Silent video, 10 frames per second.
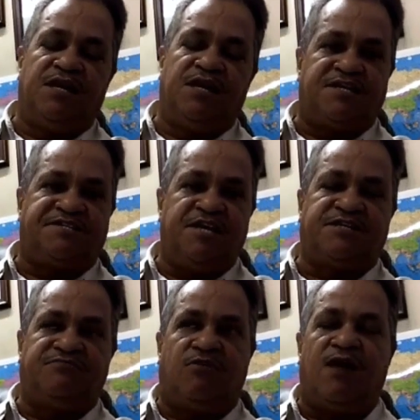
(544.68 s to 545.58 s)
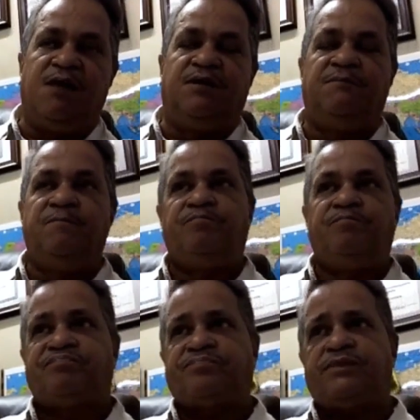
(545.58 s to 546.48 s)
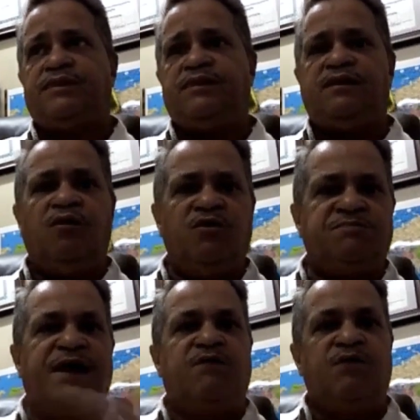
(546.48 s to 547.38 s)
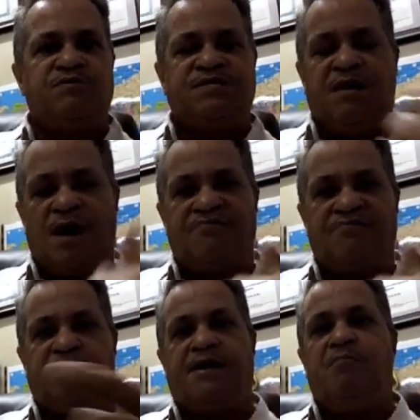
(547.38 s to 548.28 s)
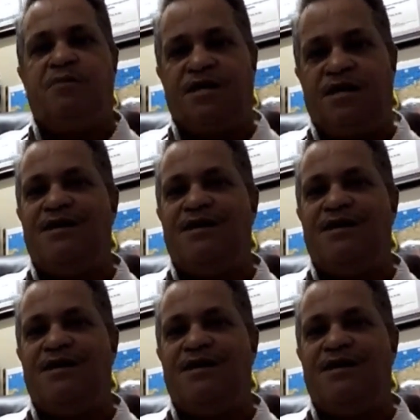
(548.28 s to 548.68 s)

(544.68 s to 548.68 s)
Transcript: into the states of Roraima, which, by the way, was named after my company.